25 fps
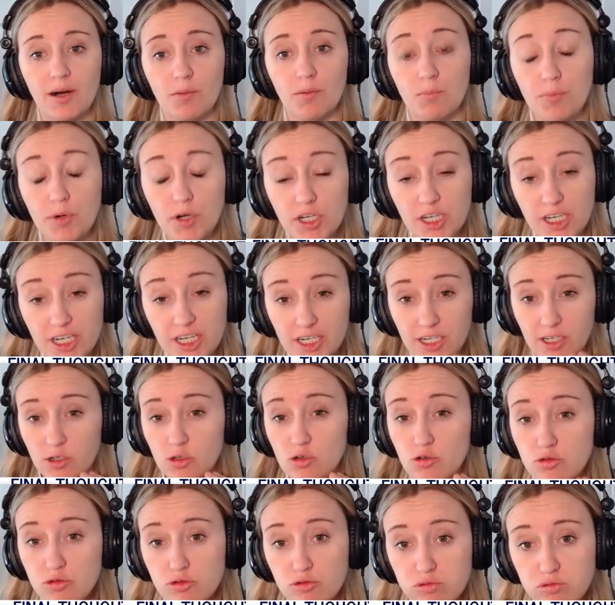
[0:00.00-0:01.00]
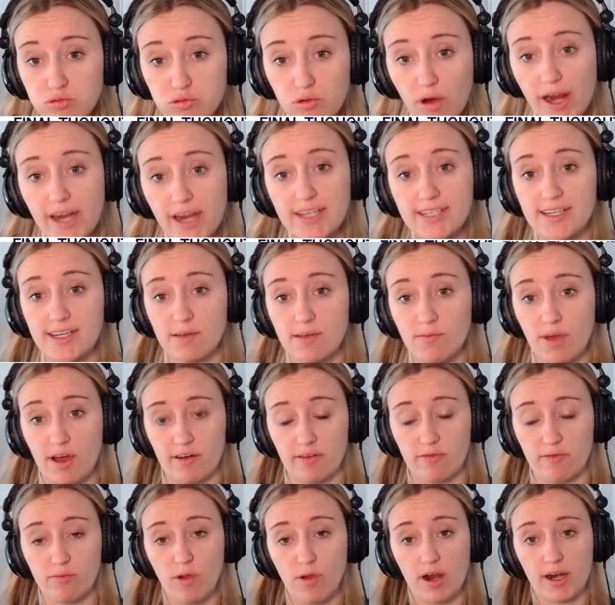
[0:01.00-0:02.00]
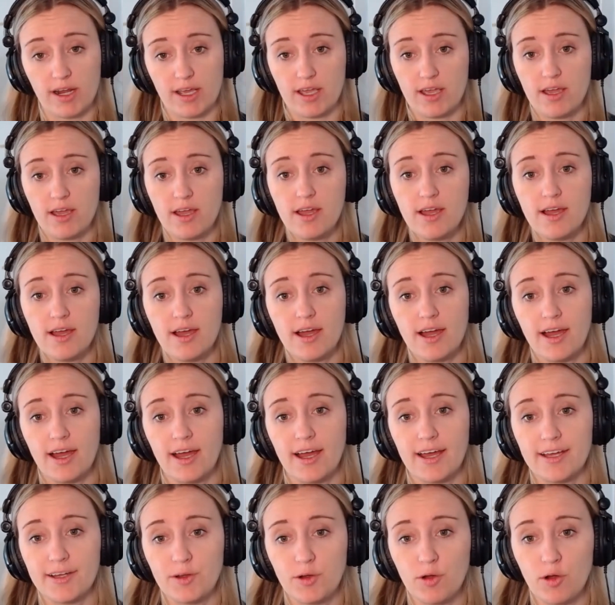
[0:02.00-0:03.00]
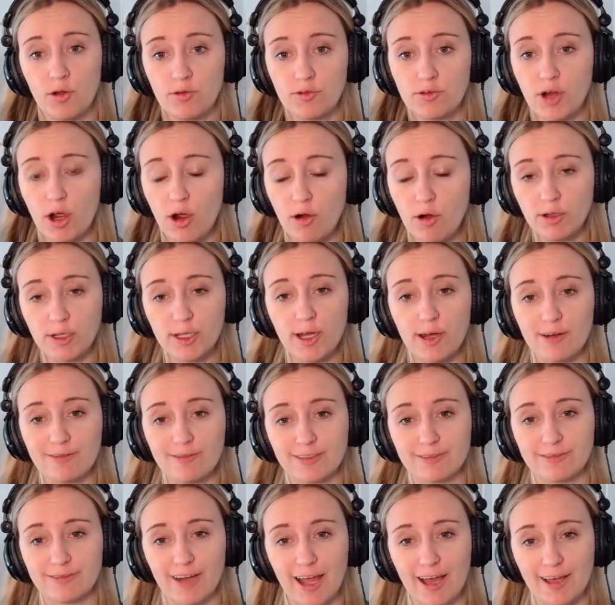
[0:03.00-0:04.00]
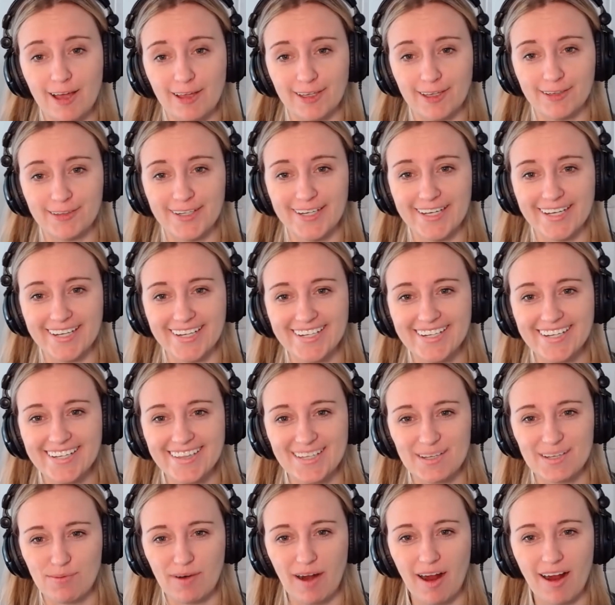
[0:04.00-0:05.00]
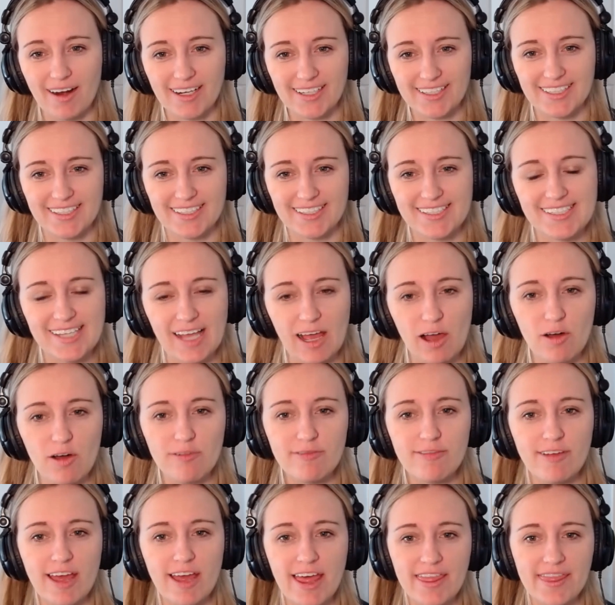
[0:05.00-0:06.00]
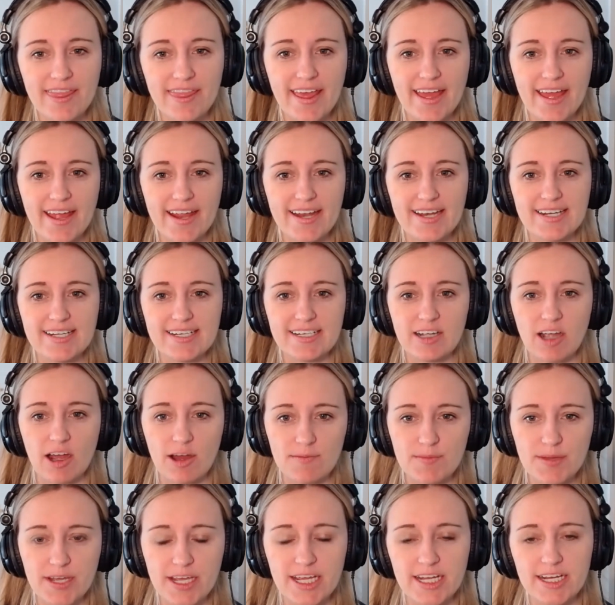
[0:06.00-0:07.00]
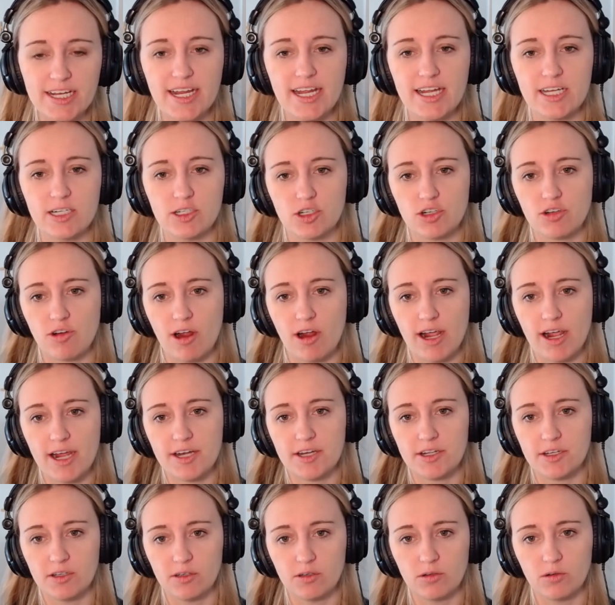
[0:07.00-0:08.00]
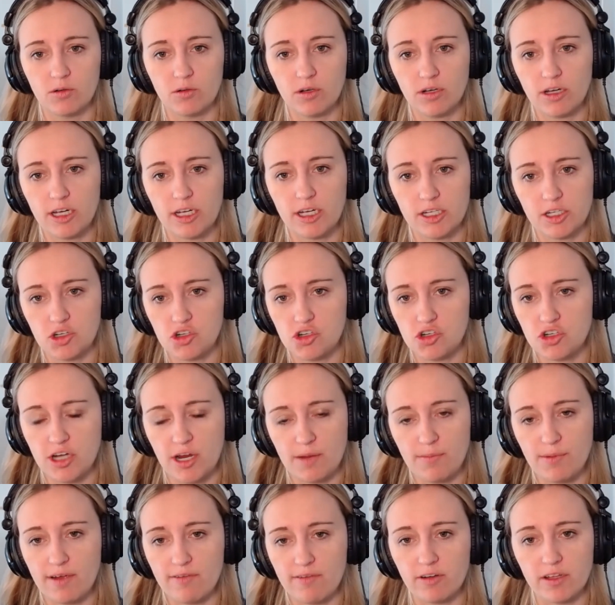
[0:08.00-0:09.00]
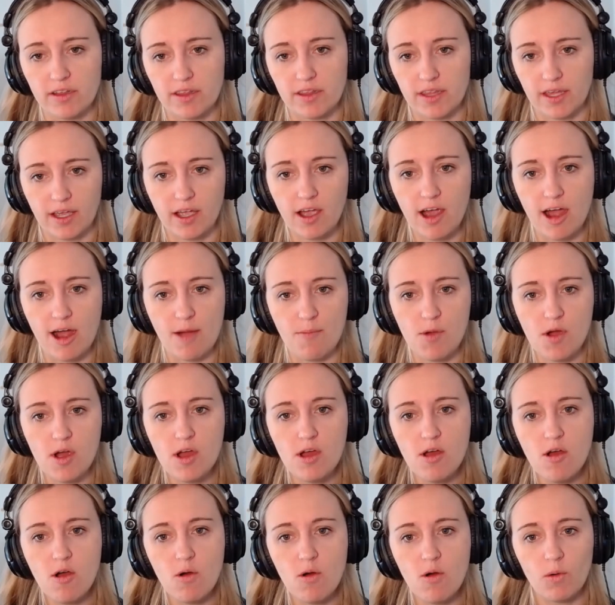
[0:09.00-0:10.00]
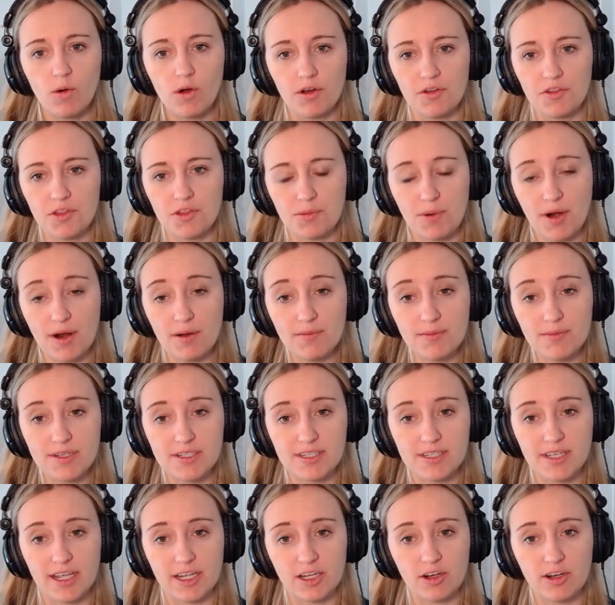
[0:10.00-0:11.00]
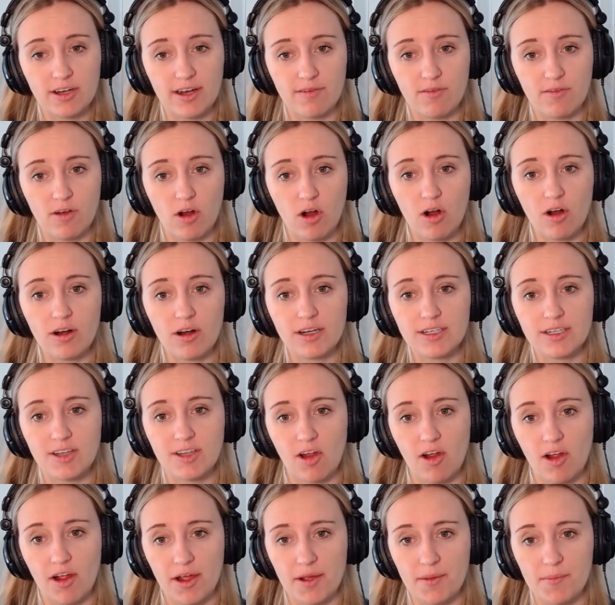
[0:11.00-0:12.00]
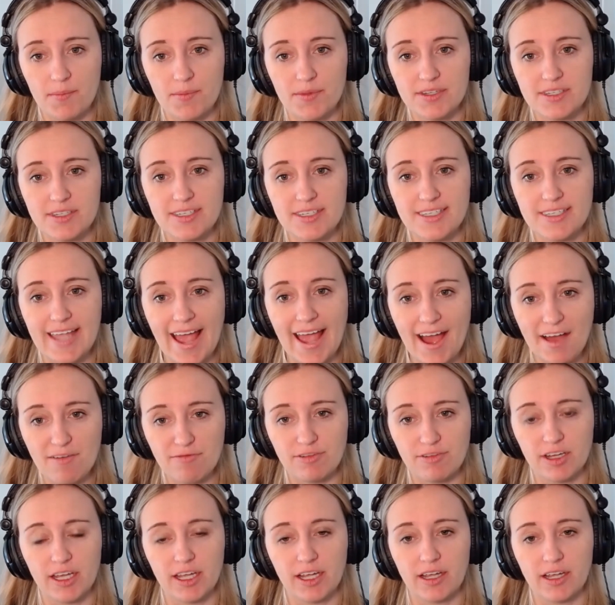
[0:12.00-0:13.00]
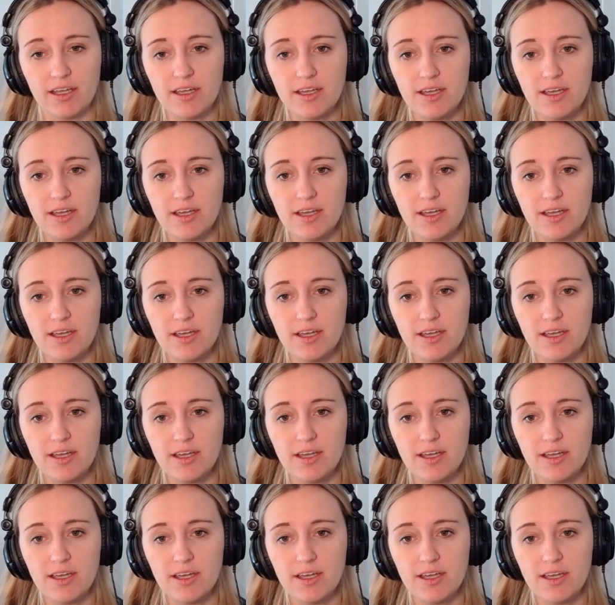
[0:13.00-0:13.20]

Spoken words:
put a crazy amount of money, totally overvaluing the product itself, and then come in and try to shape everything up. Well, the problem is that you're going to have a hard time staffing